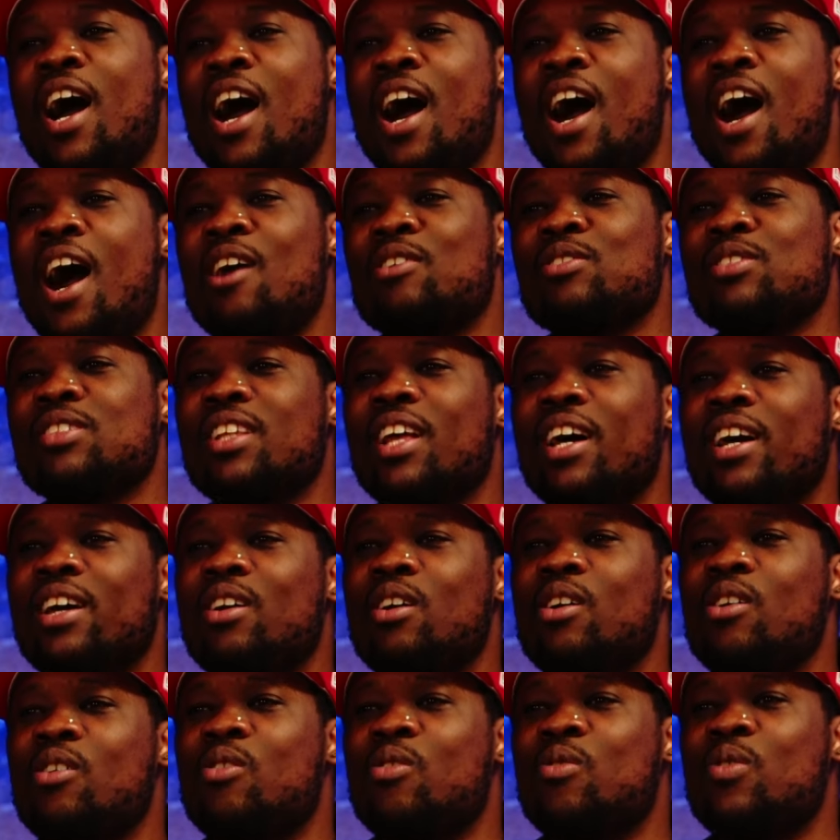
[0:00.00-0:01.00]
I was like,
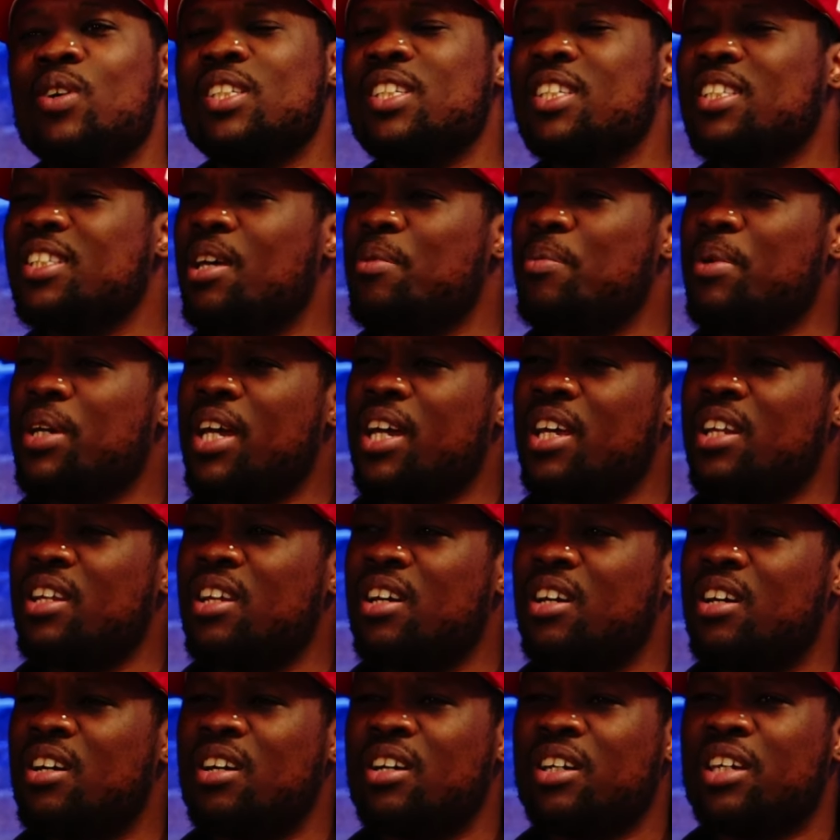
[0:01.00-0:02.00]
yo, what's his name again?
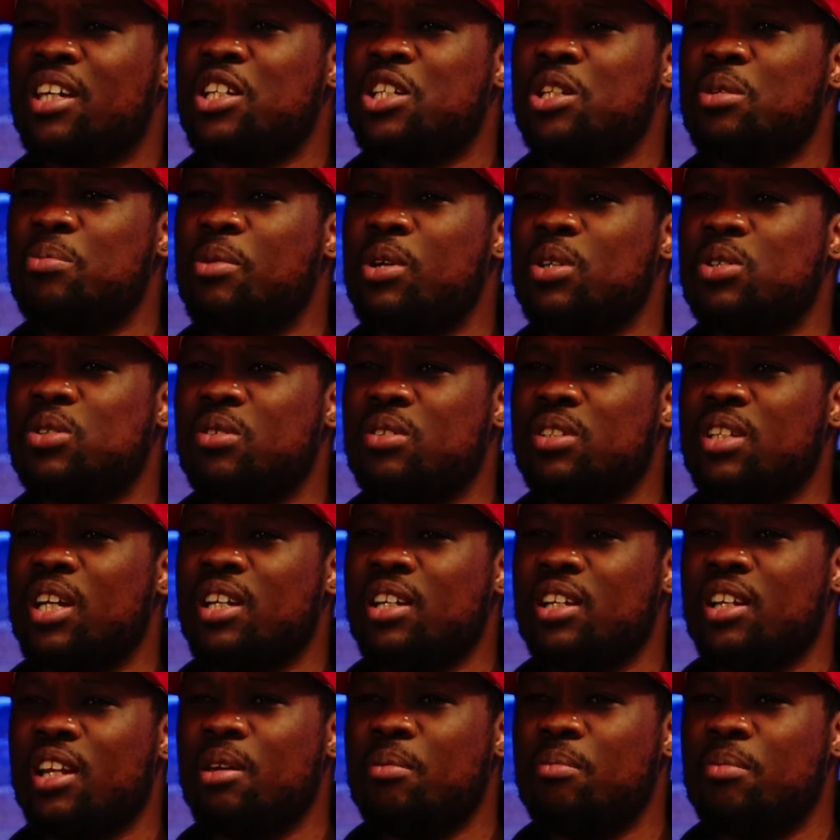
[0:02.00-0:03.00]
Uh, Kishimoto, is that
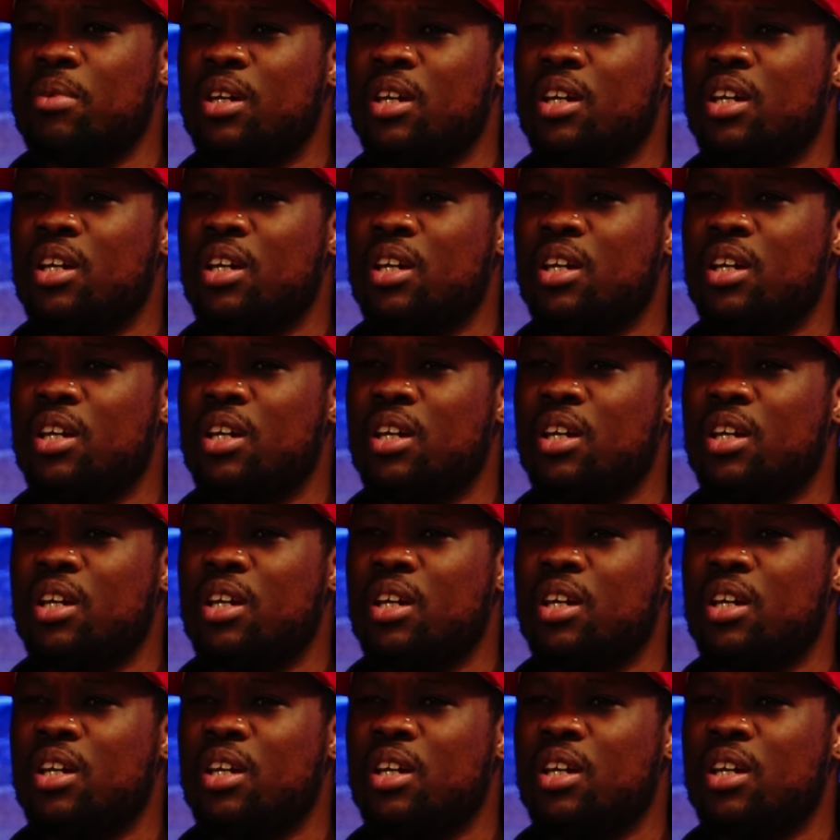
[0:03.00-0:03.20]
your name?